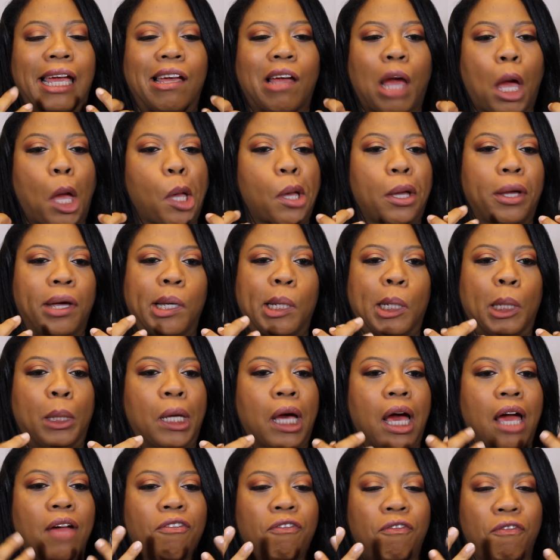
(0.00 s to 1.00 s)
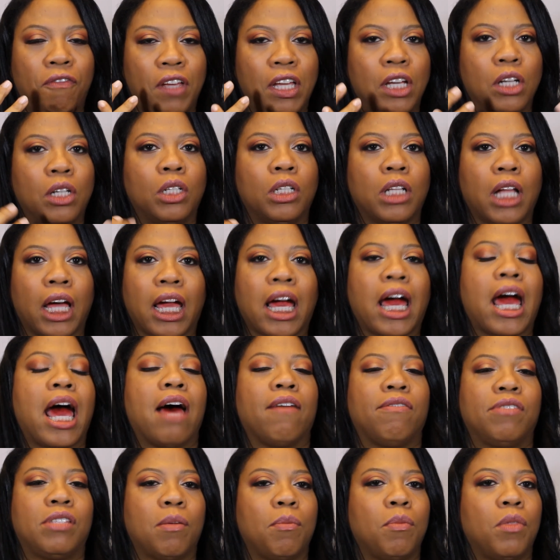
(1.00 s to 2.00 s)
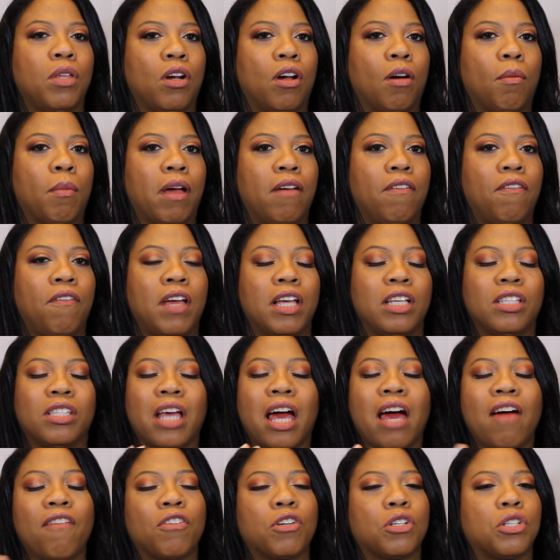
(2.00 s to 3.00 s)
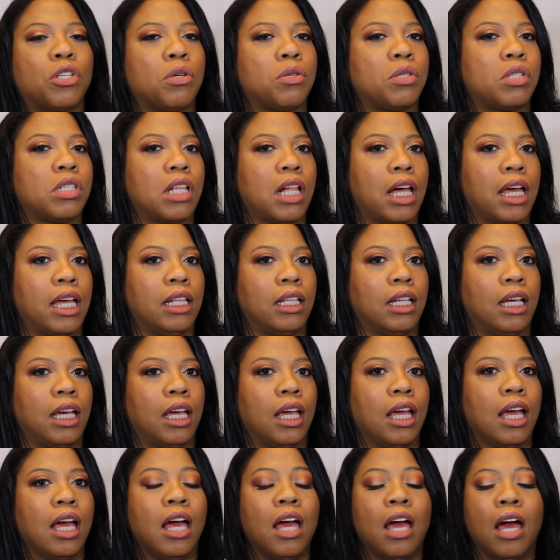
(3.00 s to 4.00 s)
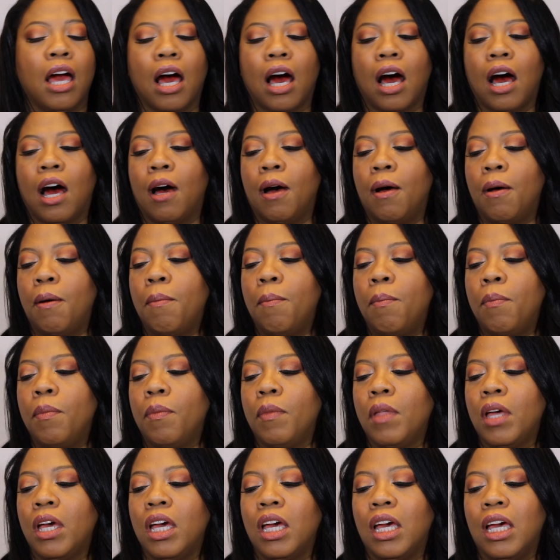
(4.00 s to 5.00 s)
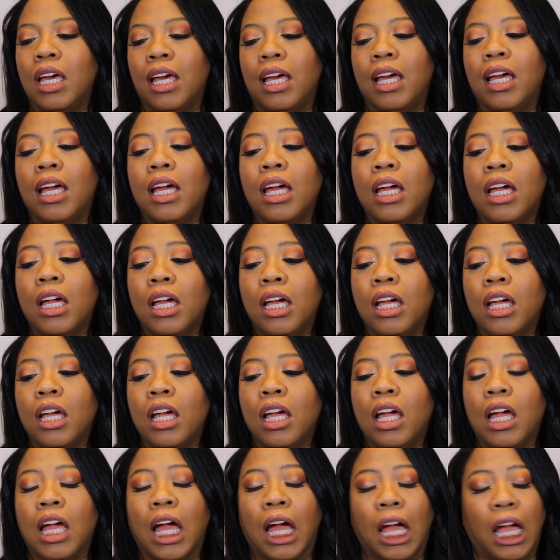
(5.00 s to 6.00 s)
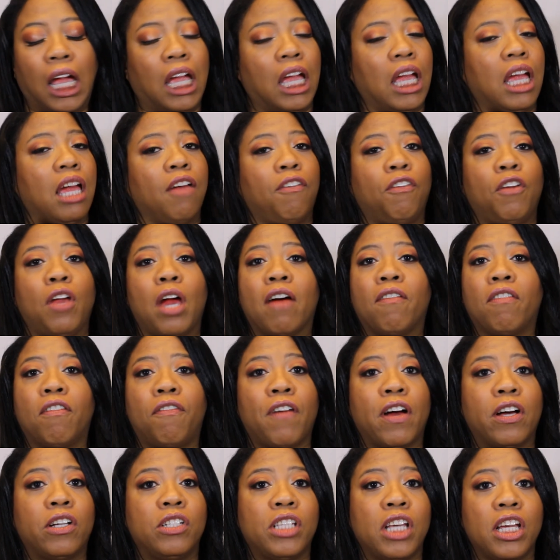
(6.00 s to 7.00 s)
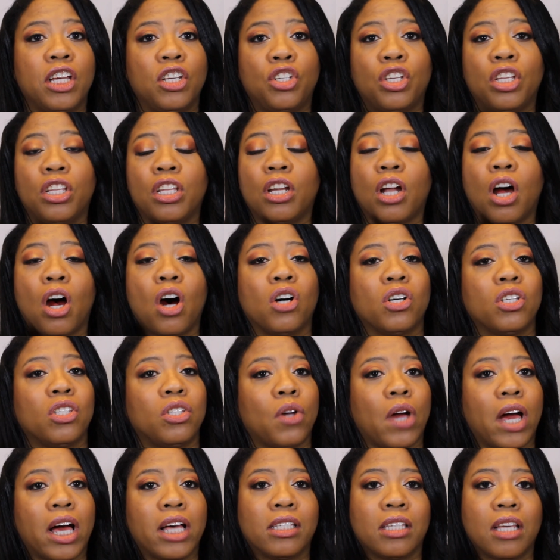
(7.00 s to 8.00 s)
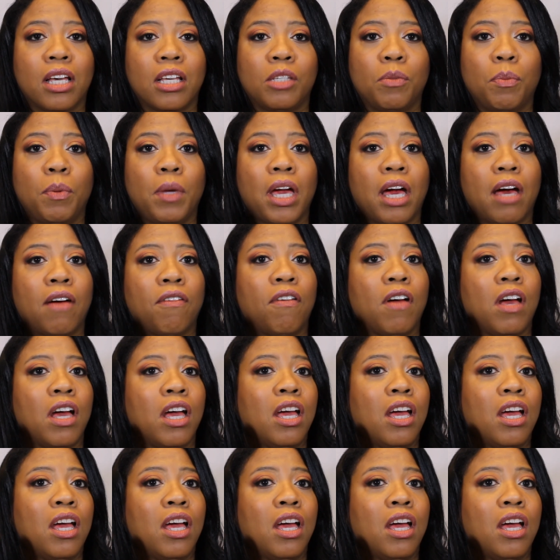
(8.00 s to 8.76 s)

I feel like I have something on my face, ever so slightly. If you have a foundation that also has SPF,